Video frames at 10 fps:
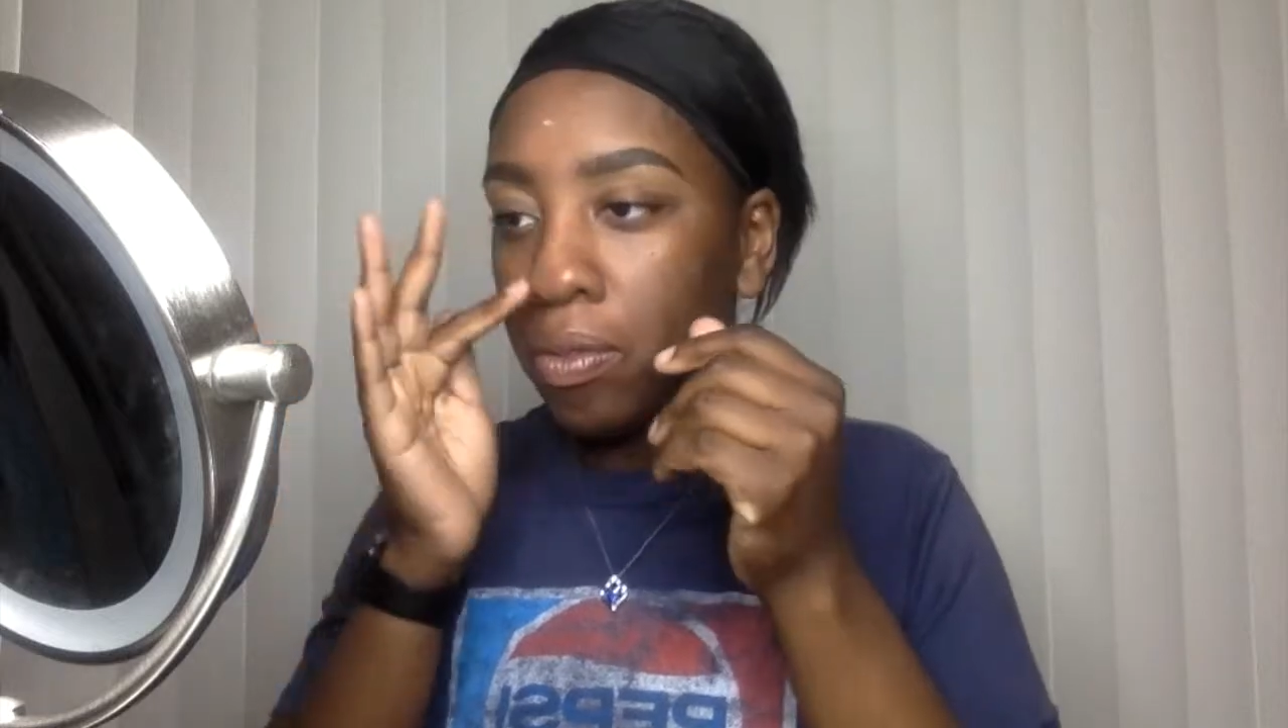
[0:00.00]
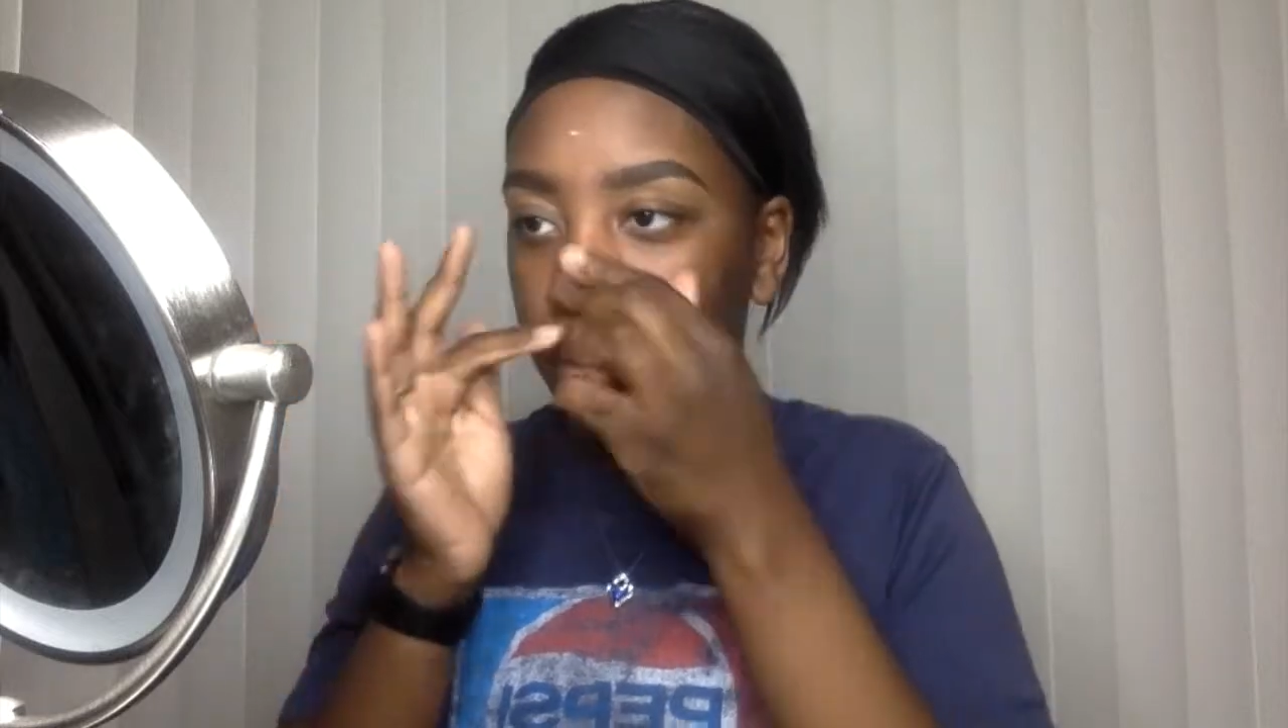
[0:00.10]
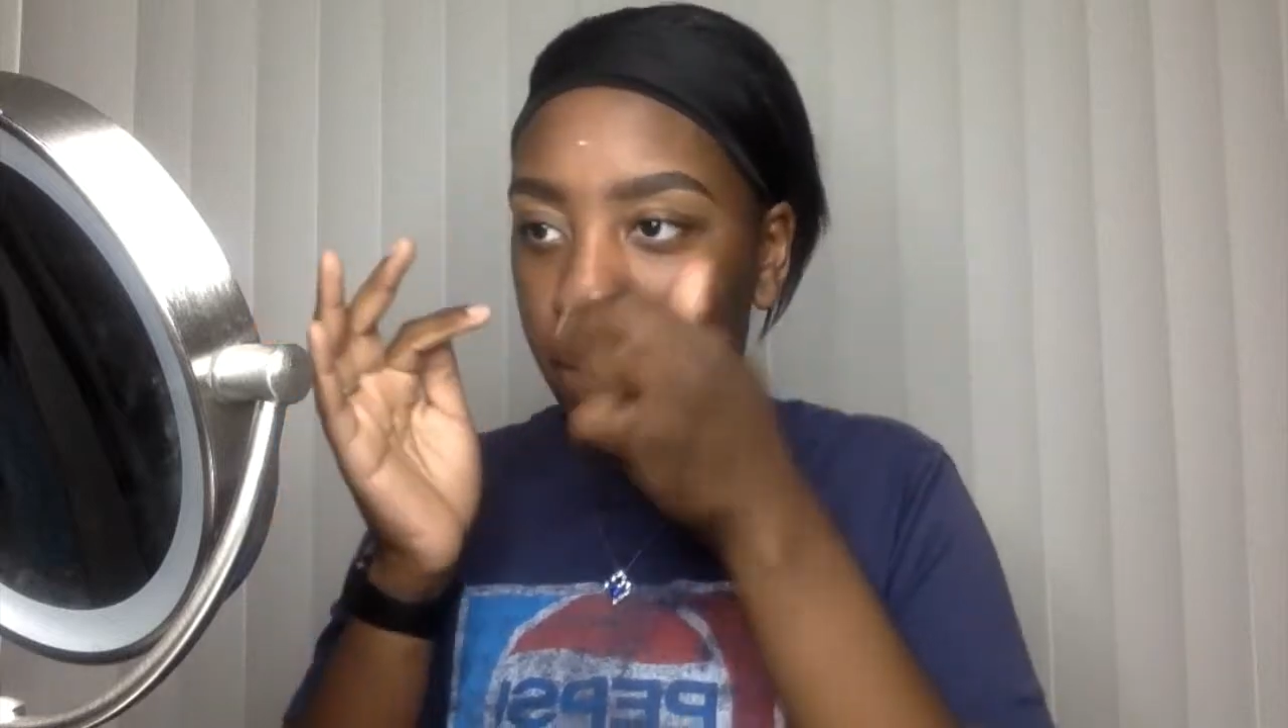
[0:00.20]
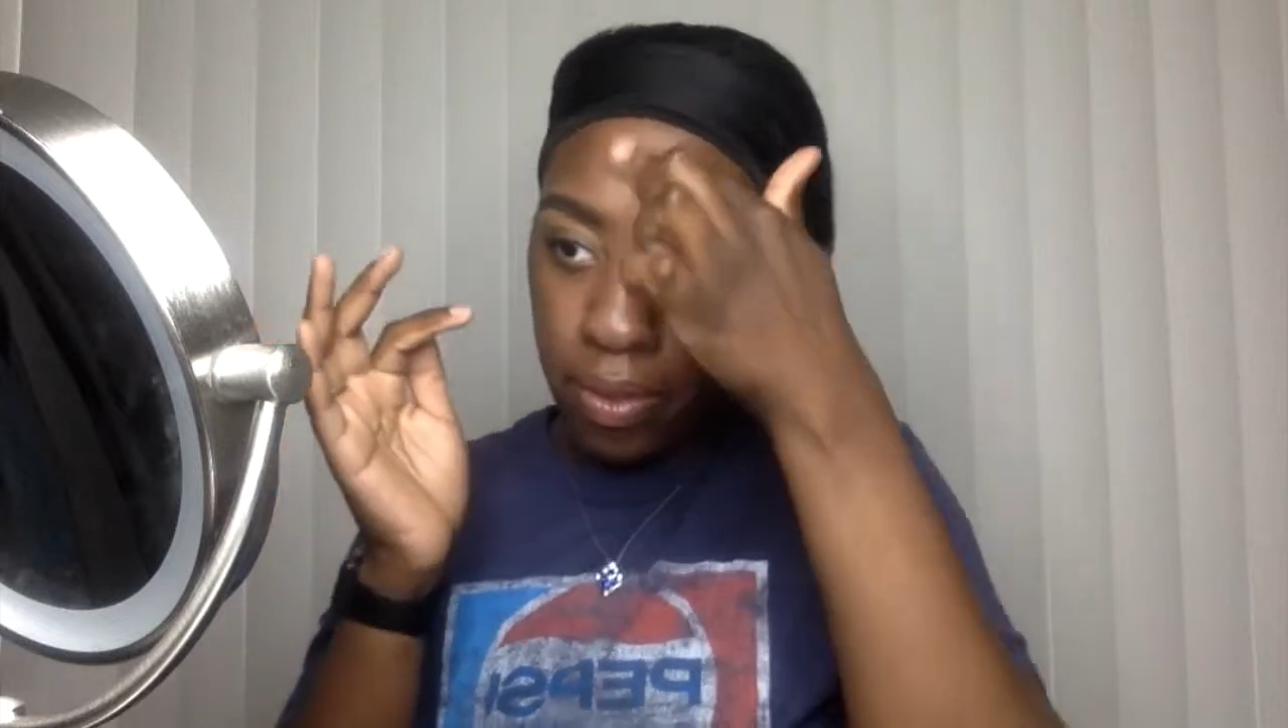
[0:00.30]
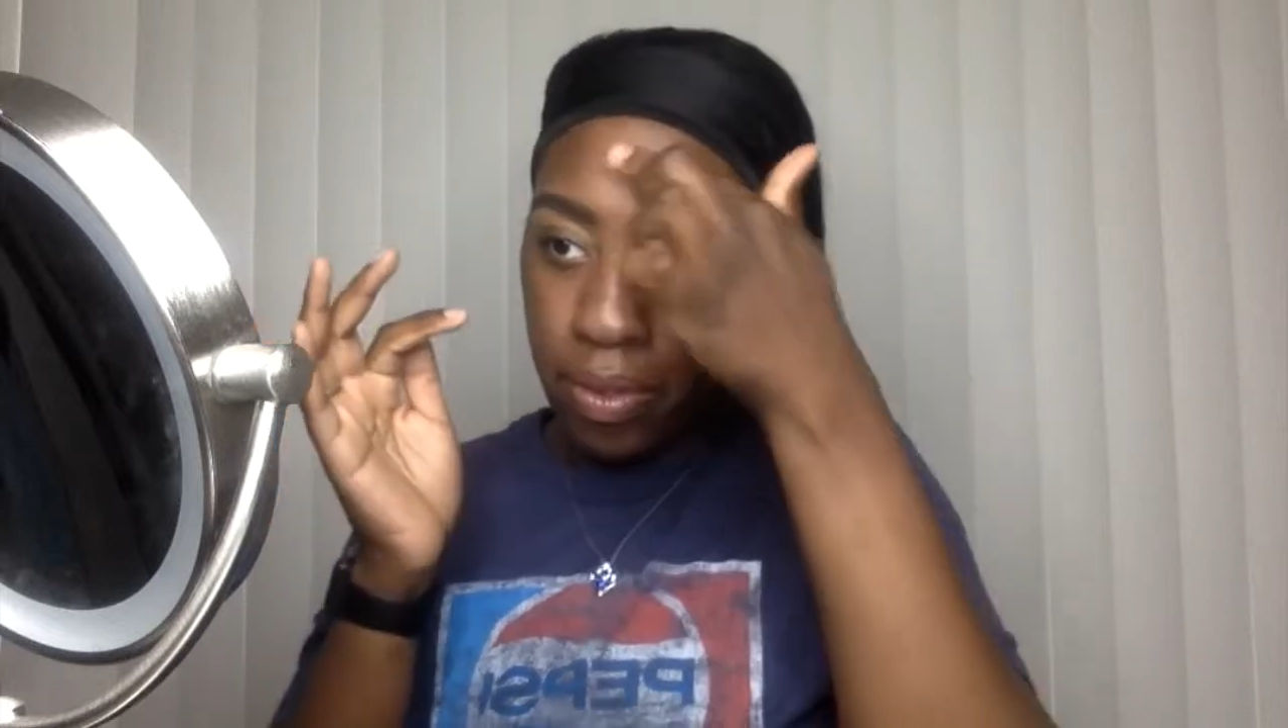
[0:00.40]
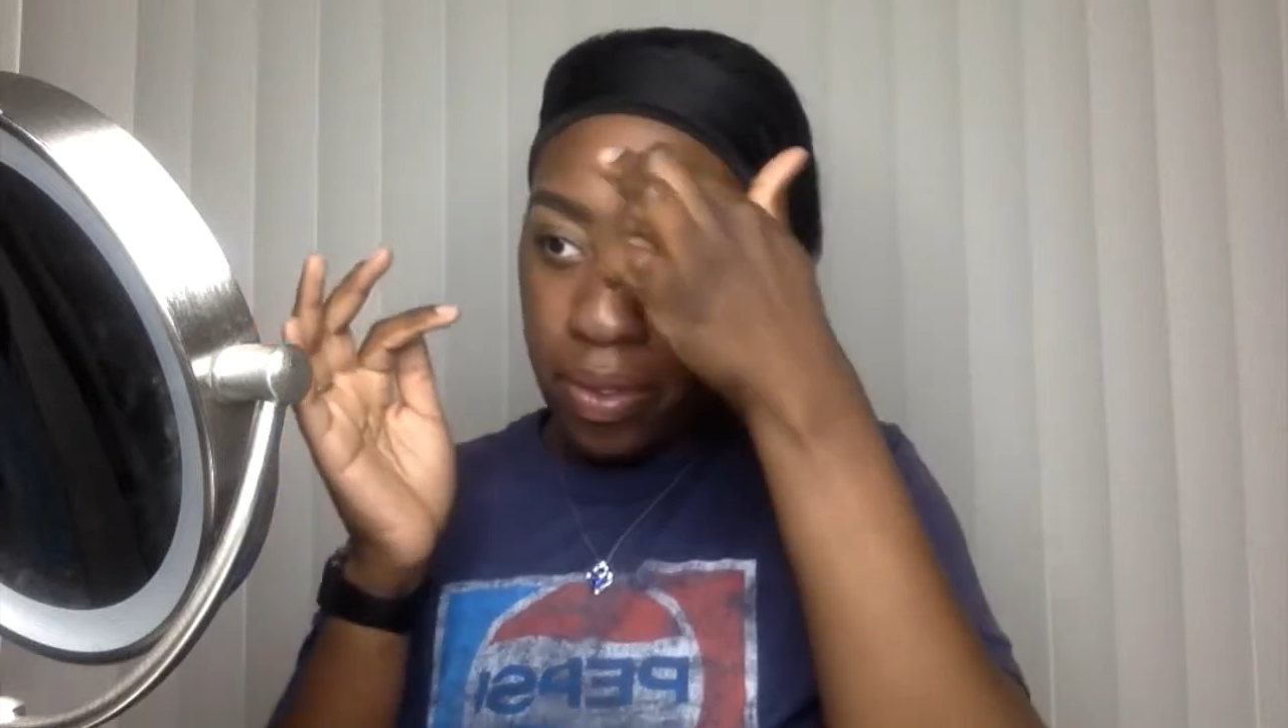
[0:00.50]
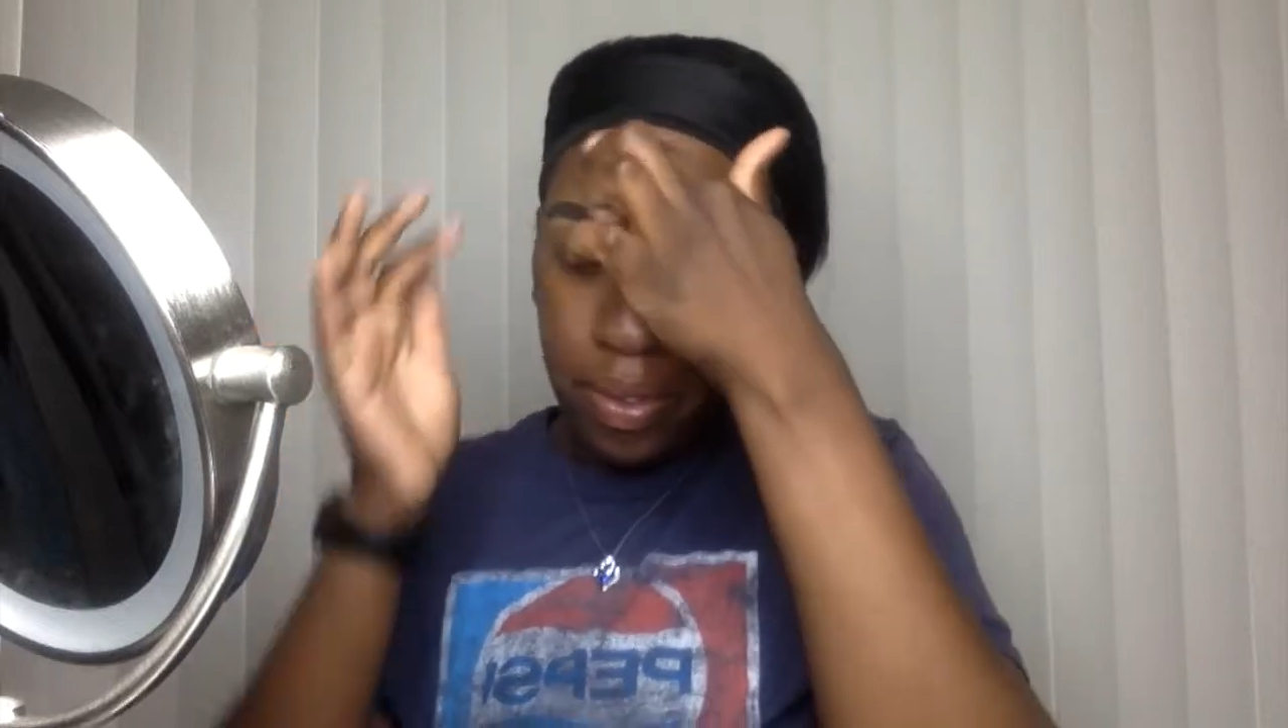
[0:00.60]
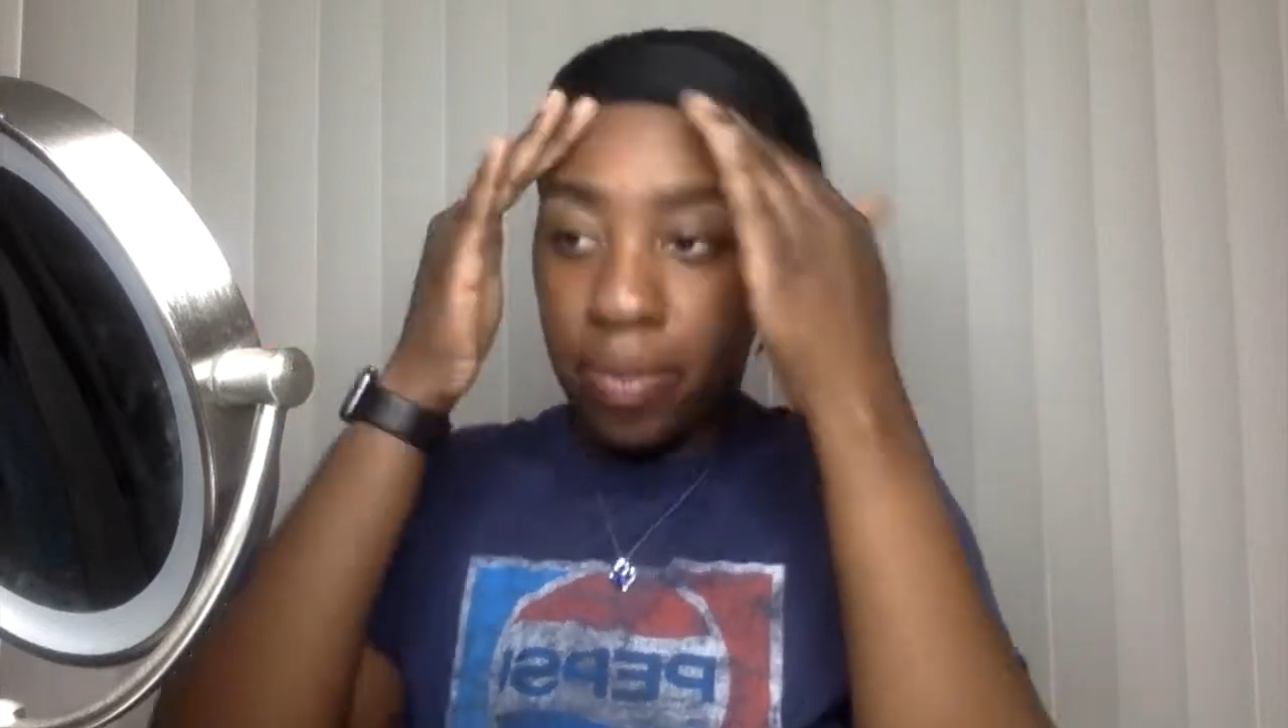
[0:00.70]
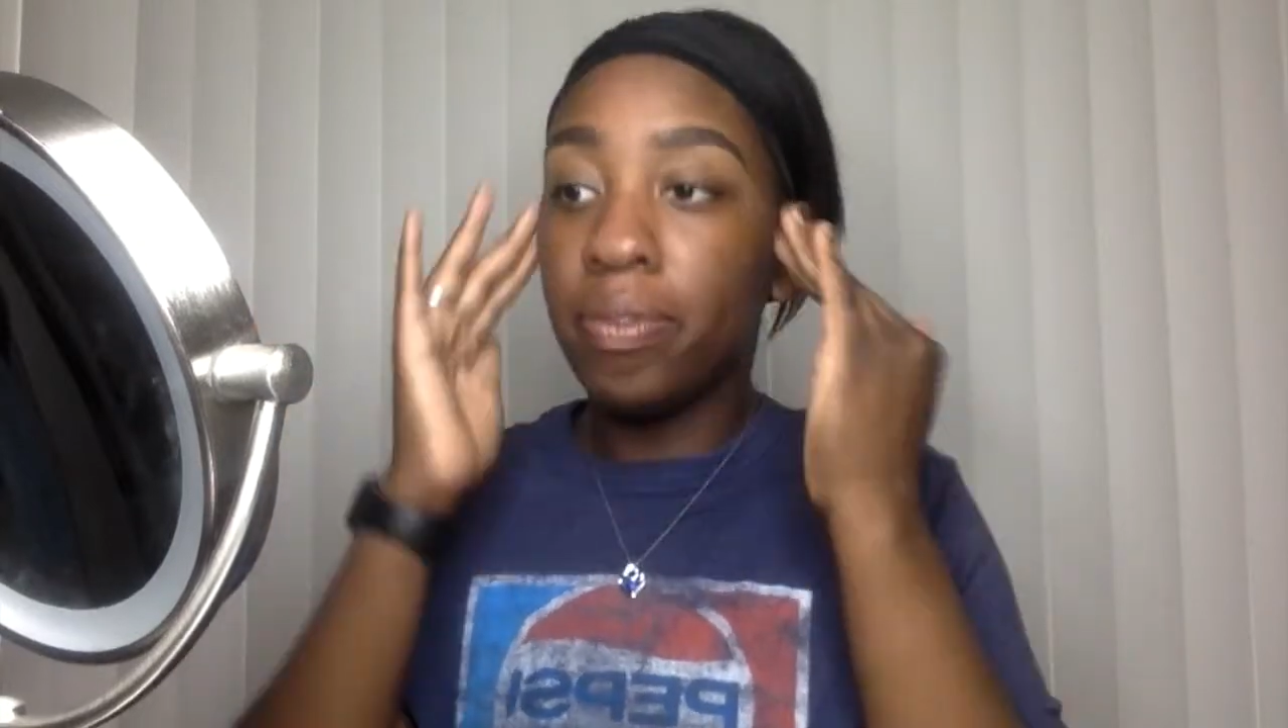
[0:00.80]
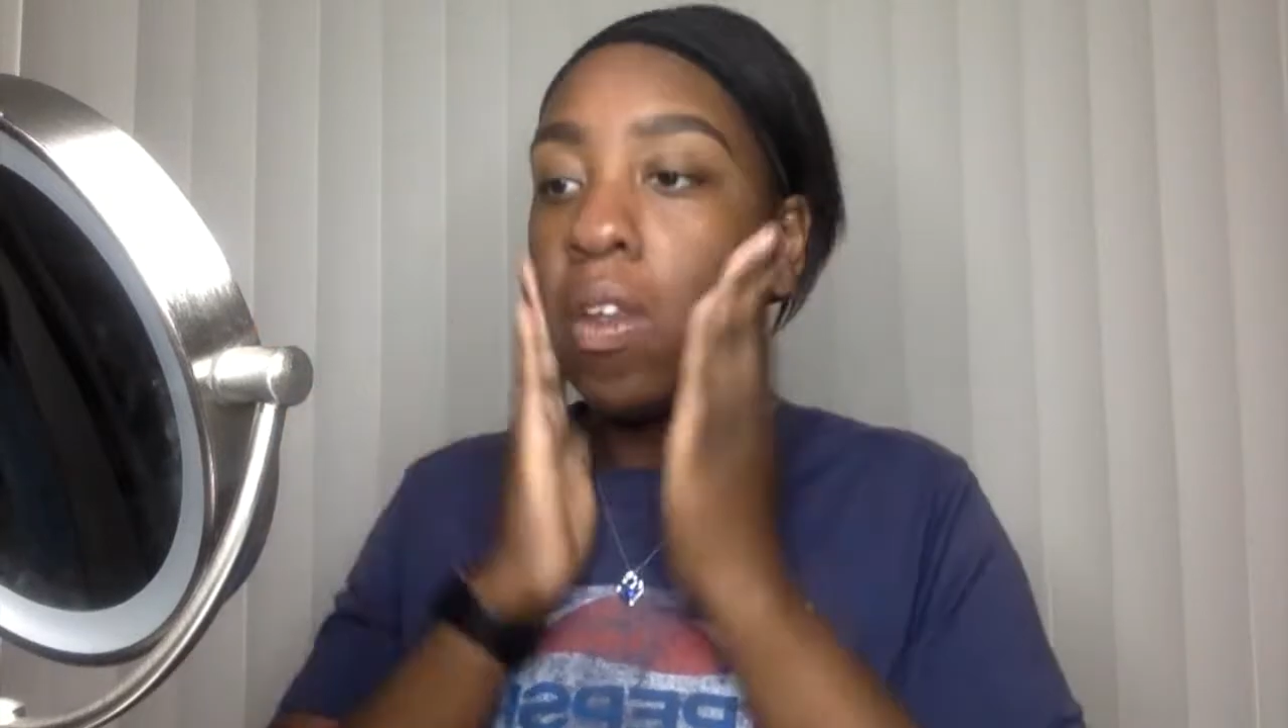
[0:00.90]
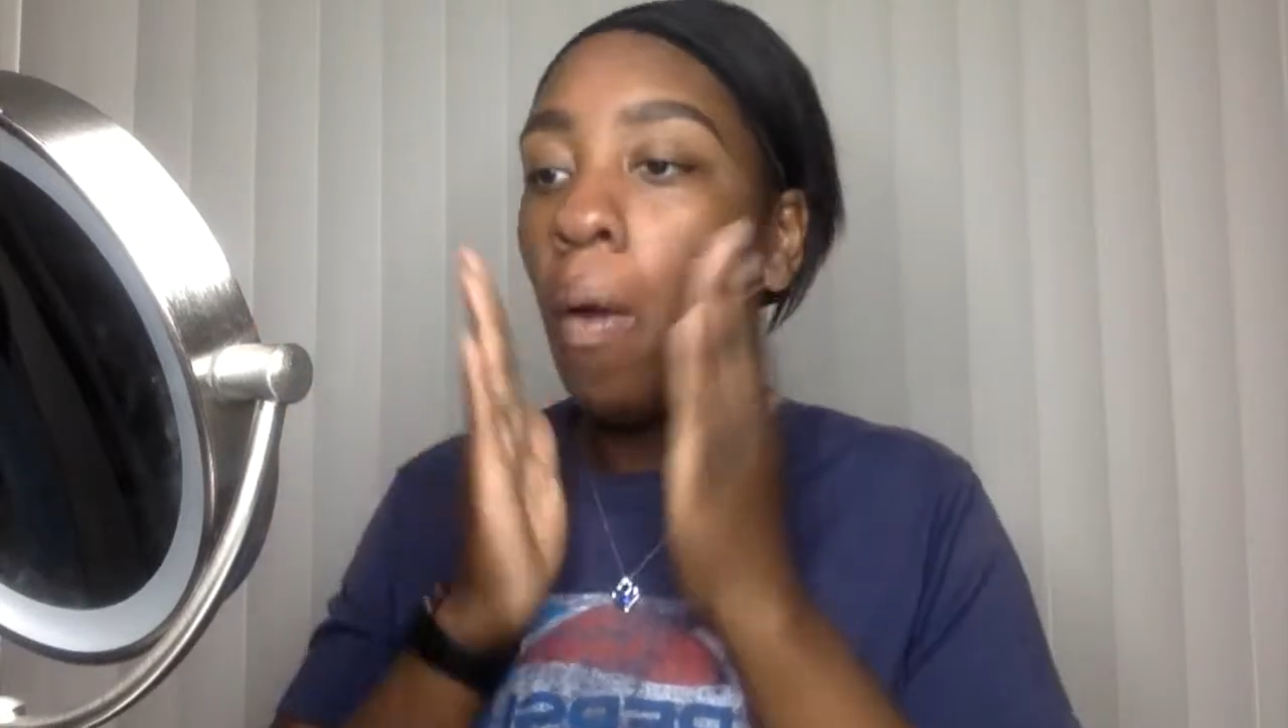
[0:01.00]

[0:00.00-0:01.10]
to put a lot of primer on